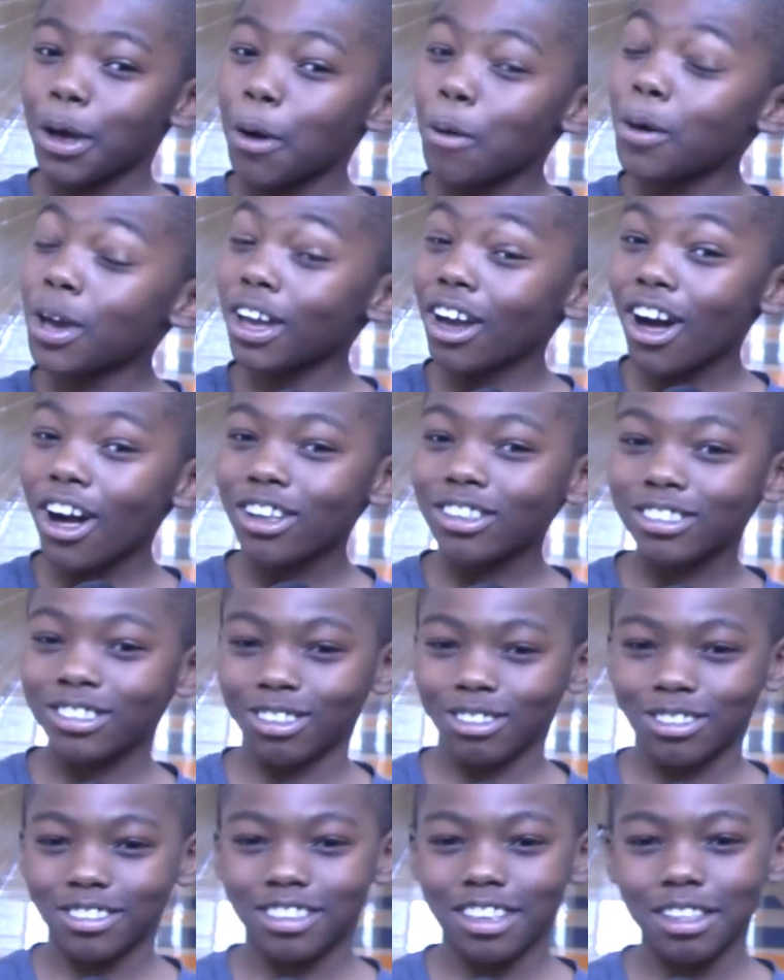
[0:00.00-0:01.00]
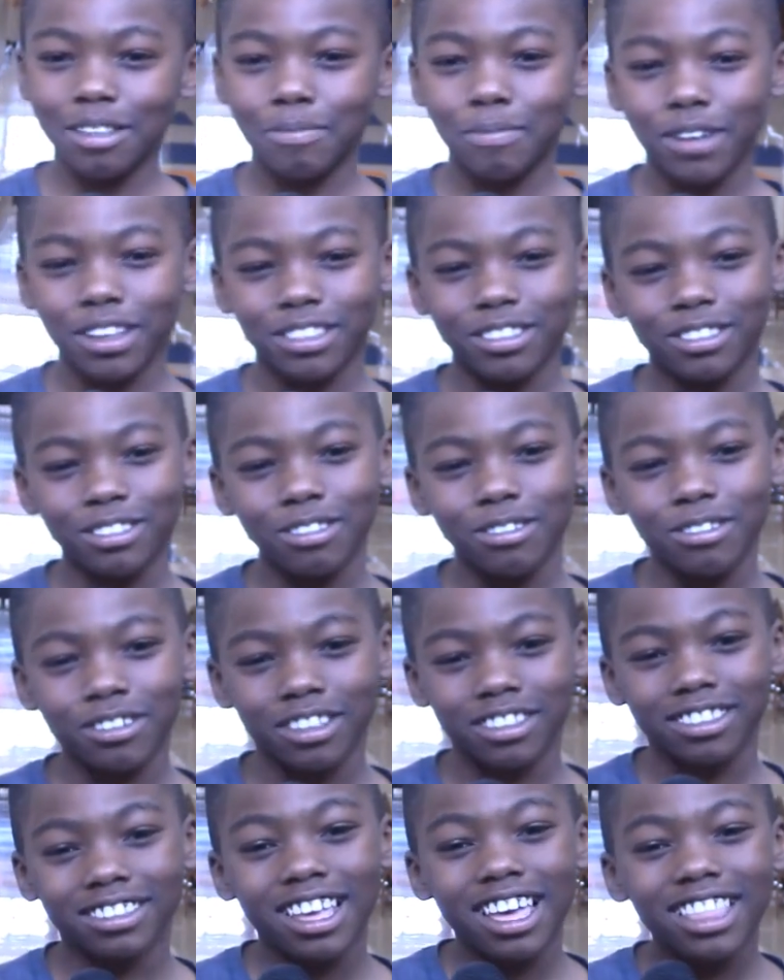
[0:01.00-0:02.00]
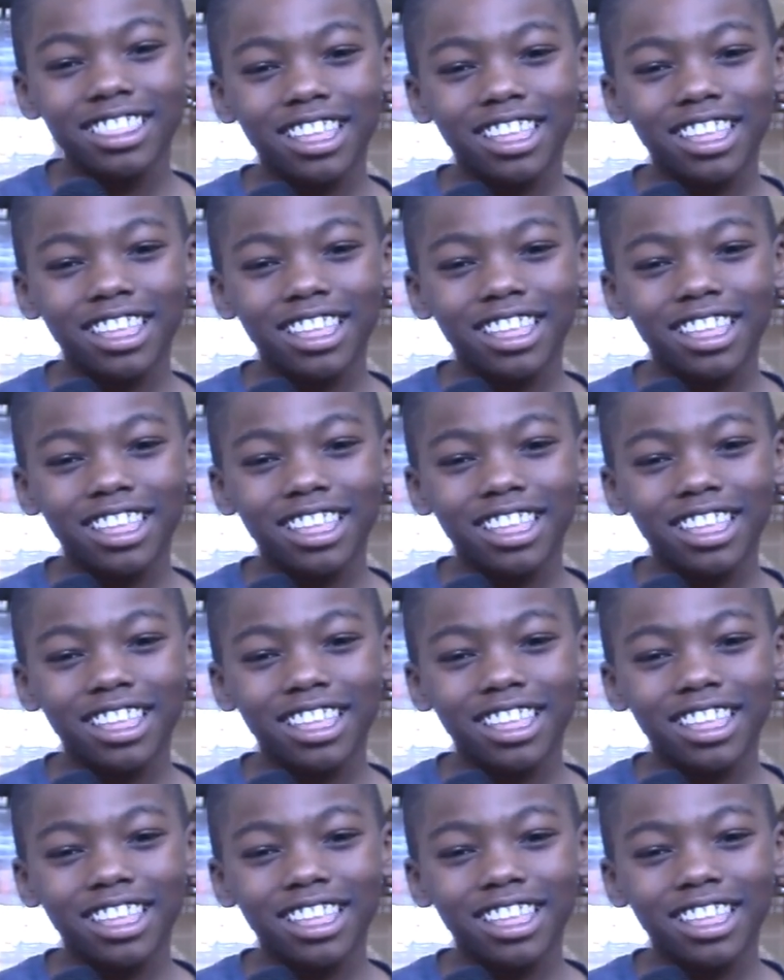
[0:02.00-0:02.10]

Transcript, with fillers: We also celebrate students